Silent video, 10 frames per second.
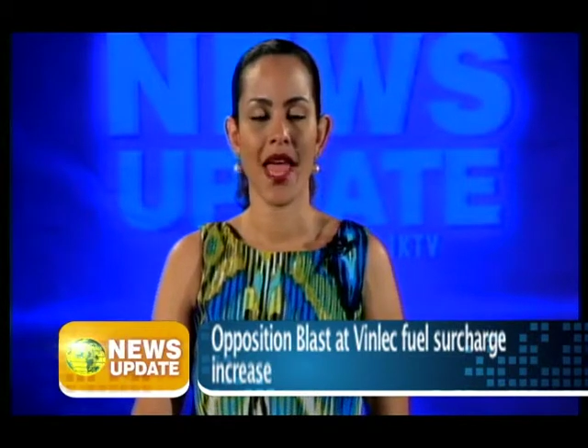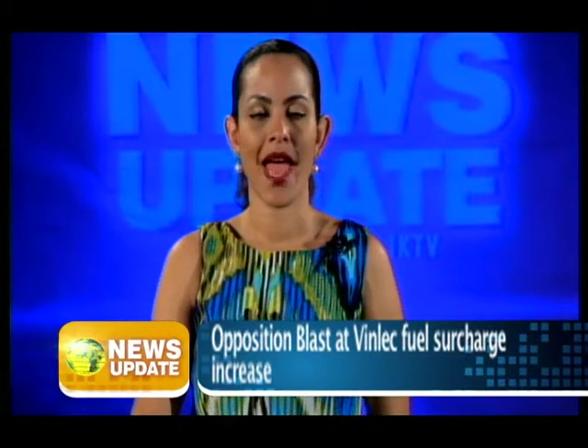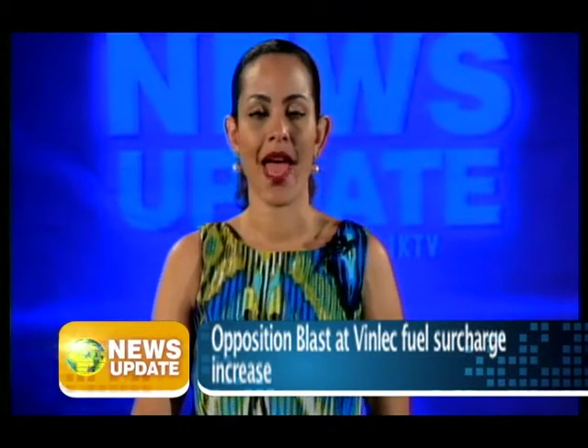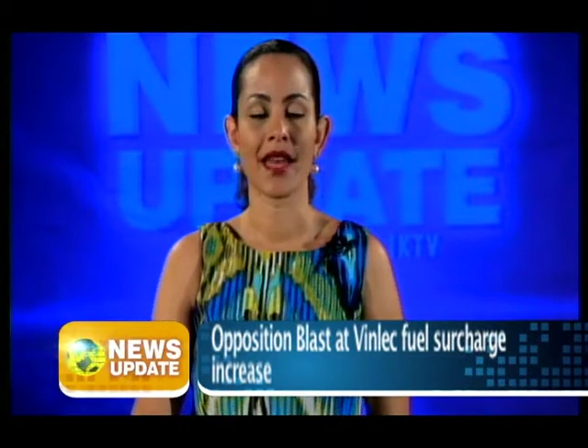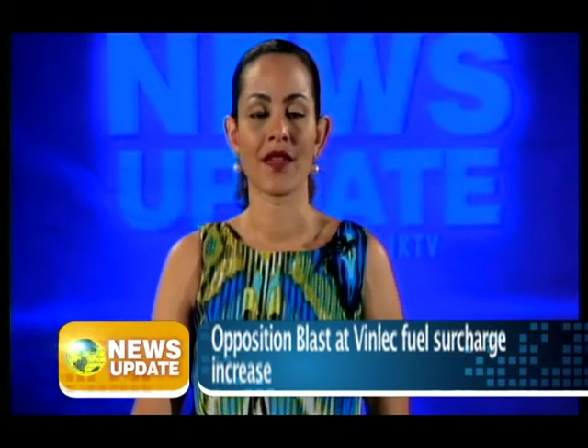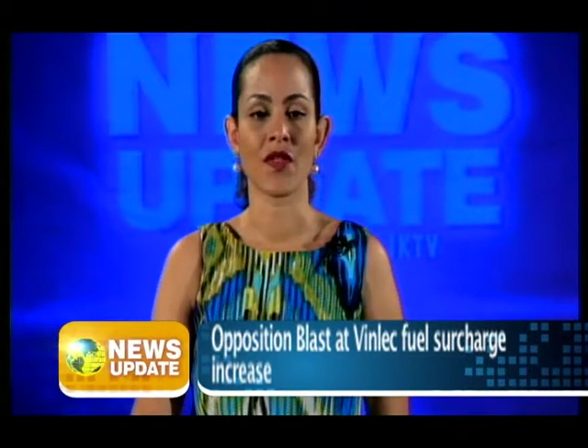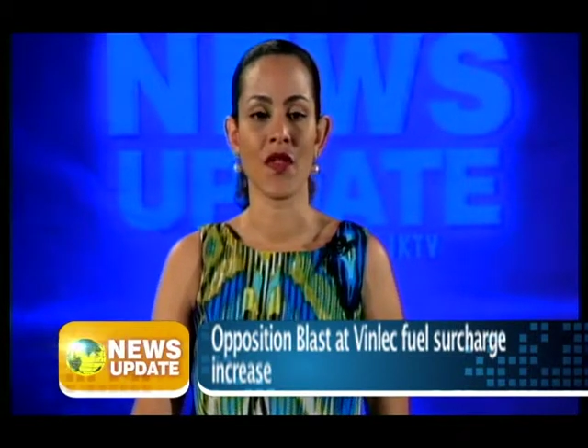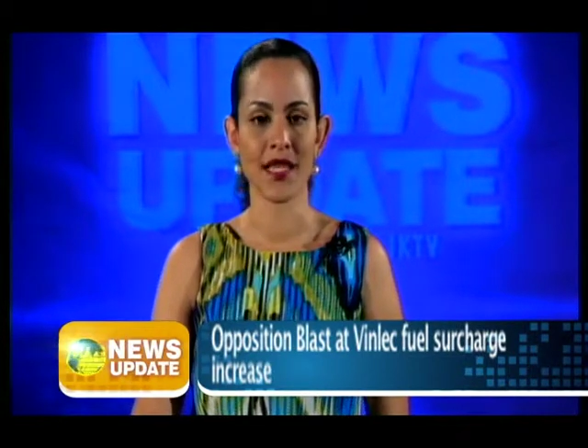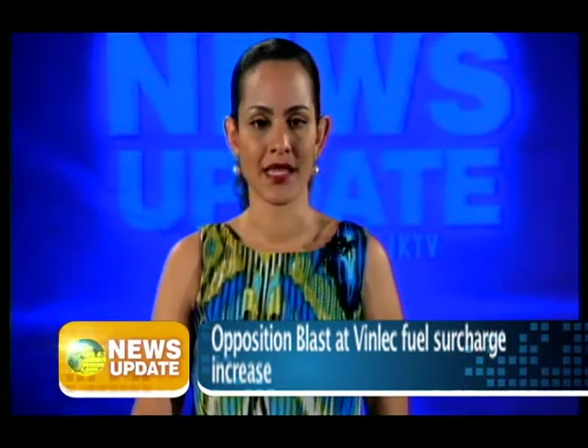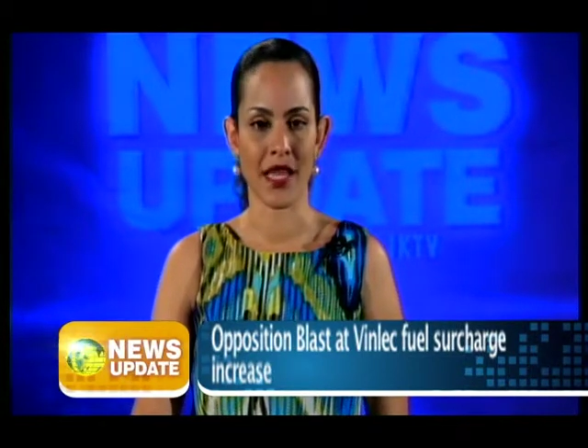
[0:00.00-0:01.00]
and
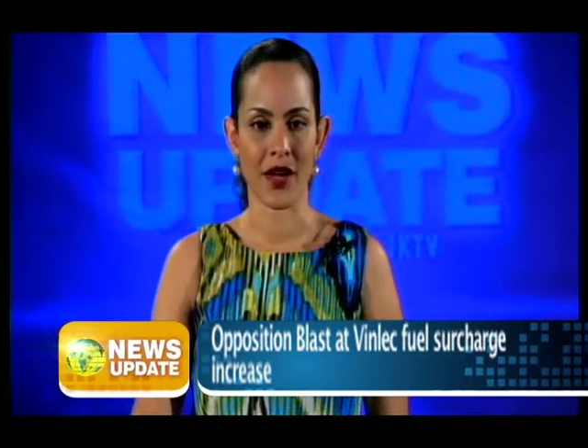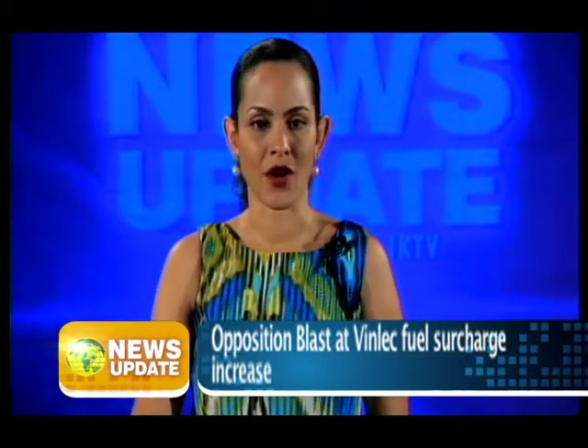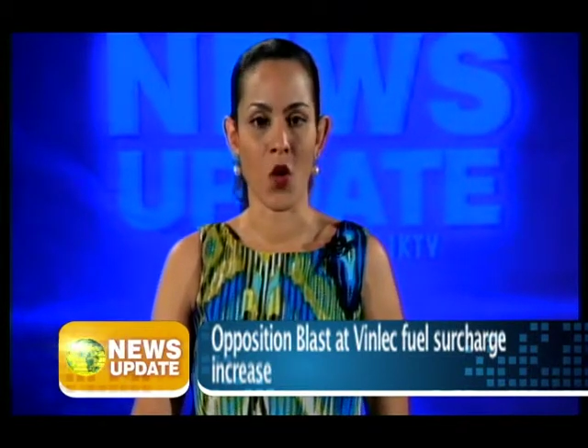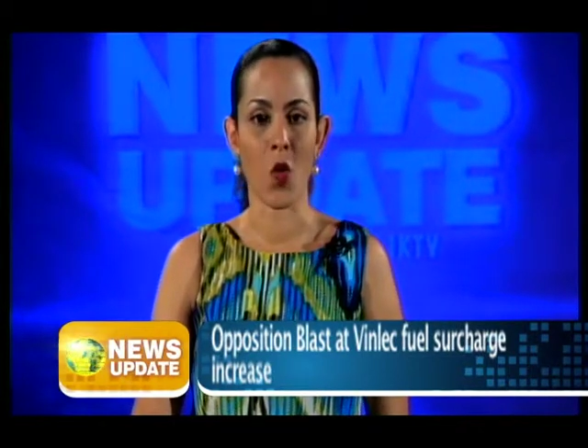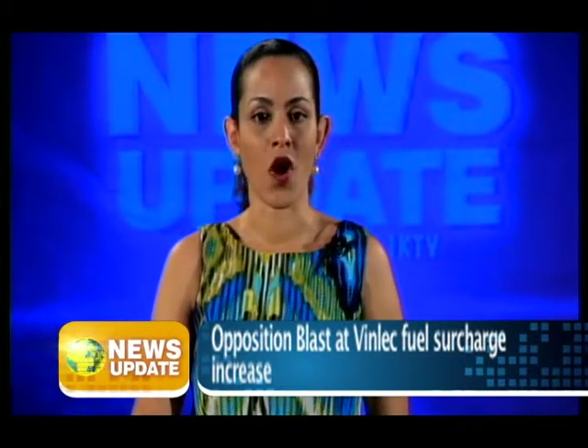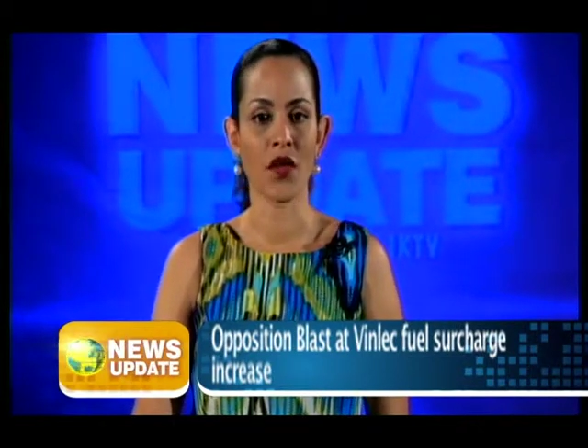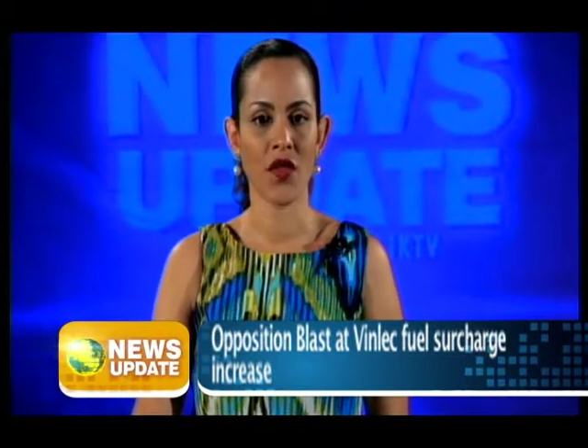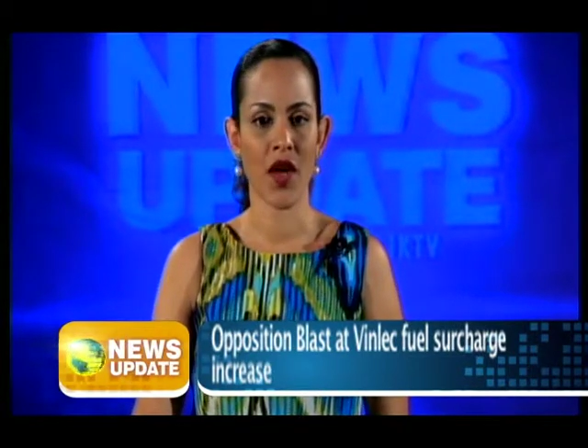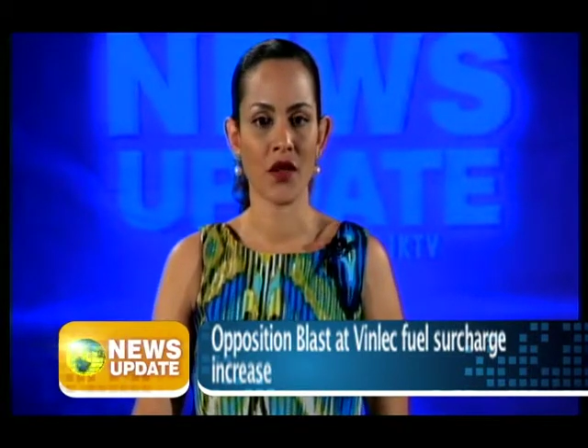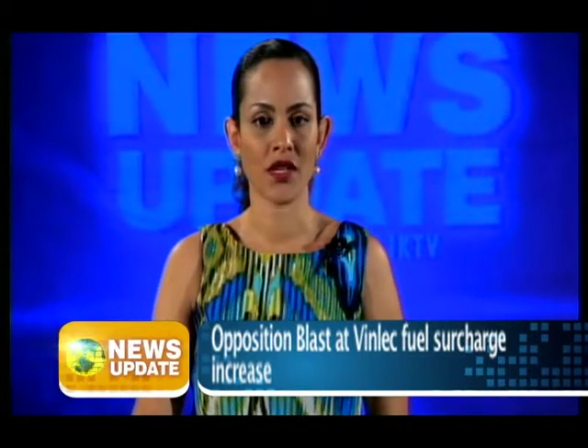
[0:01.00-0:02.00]
this year
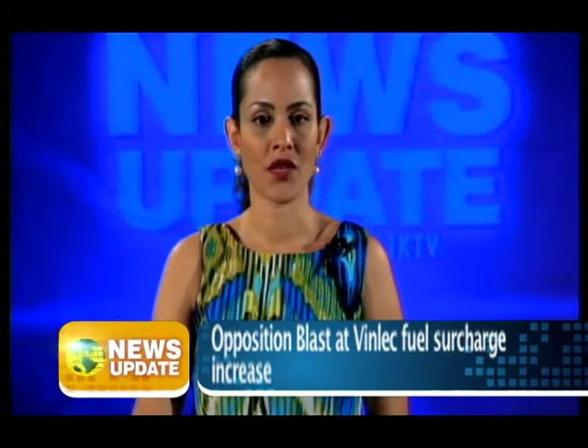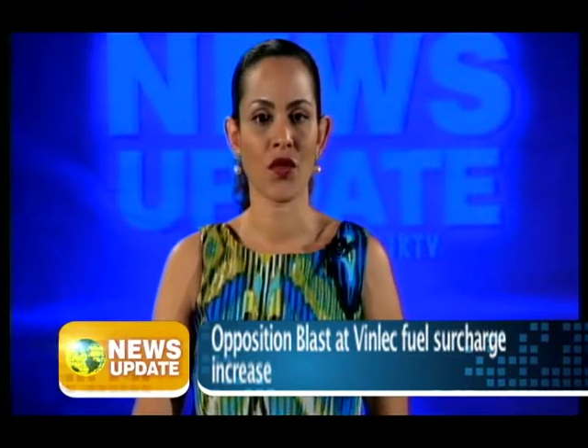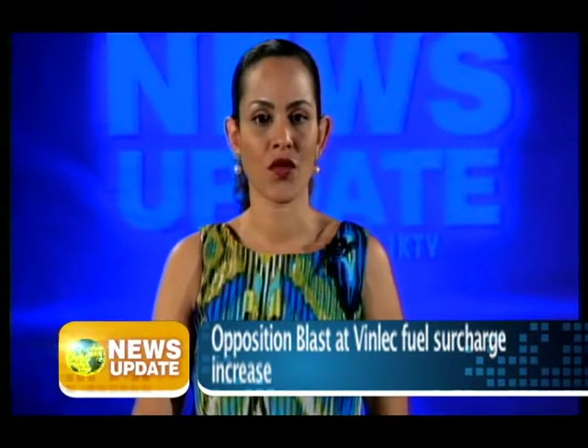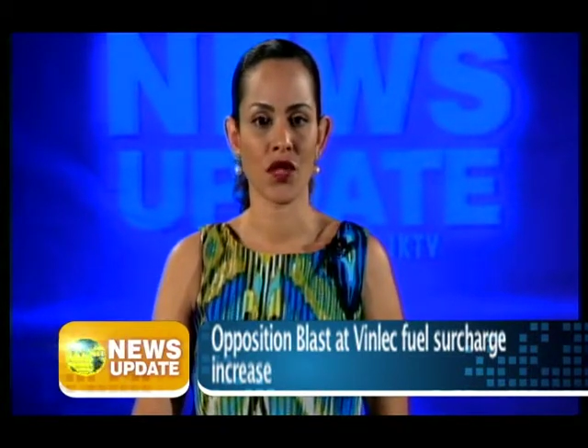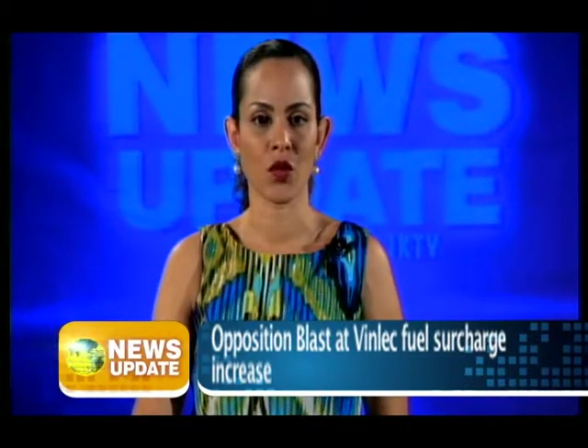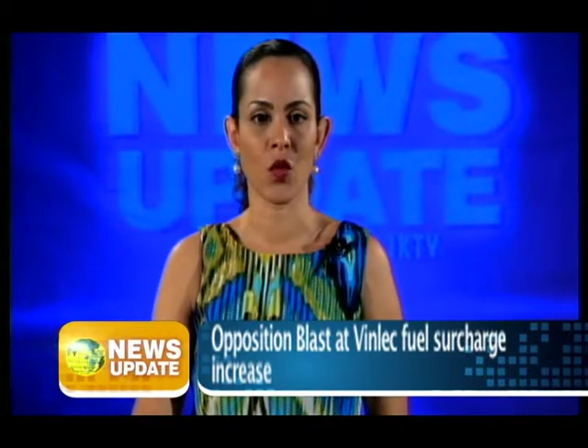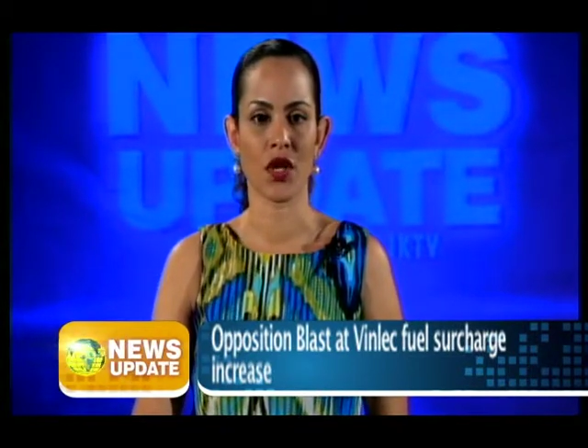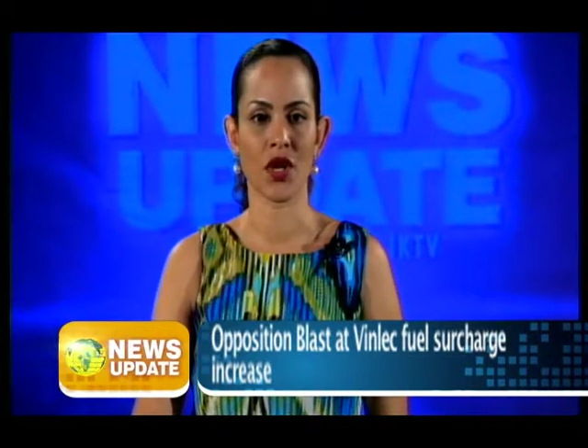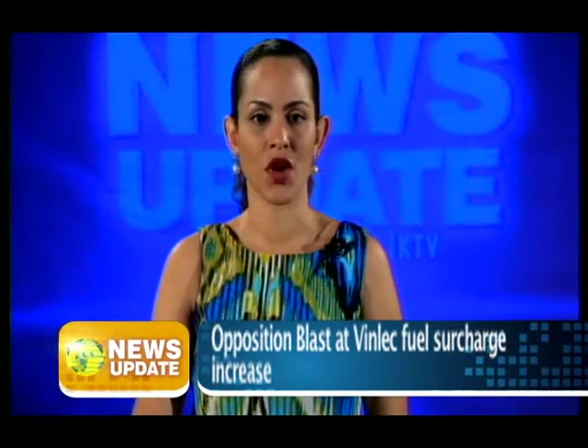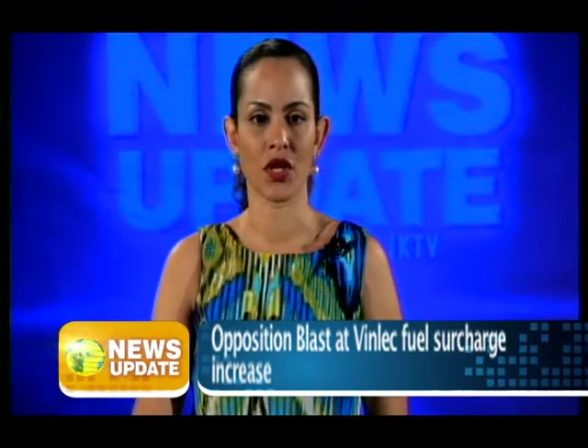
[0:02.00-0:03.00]

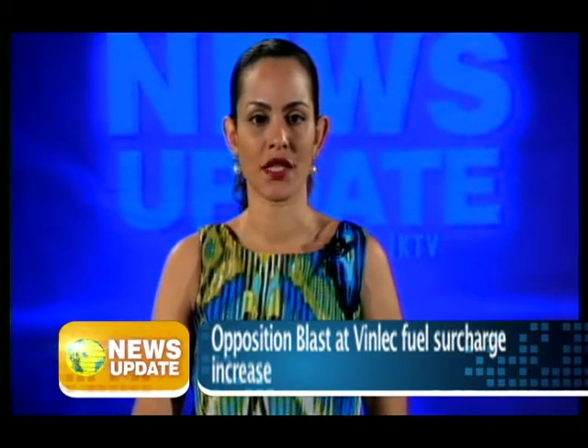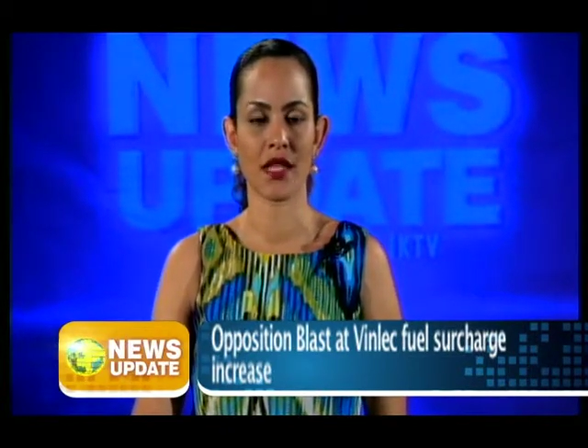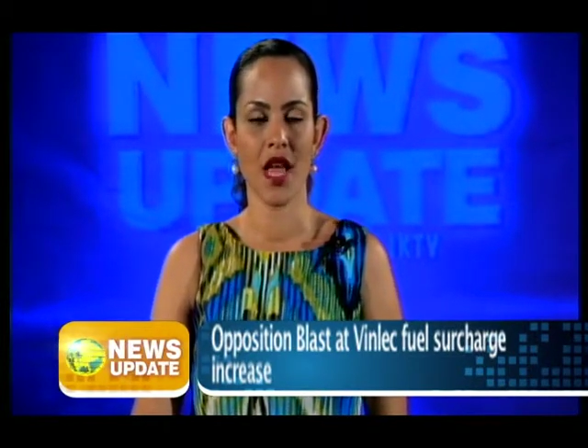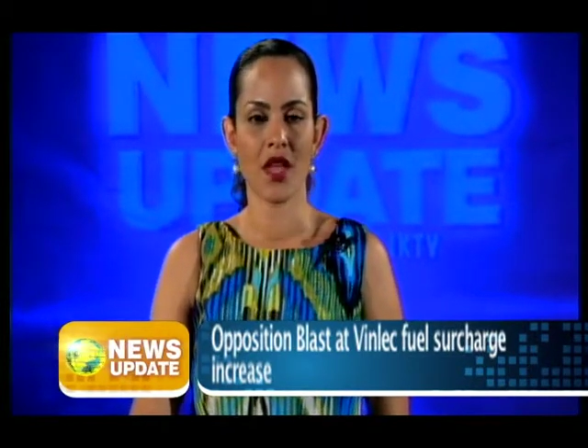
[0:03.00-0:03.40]
$1,031.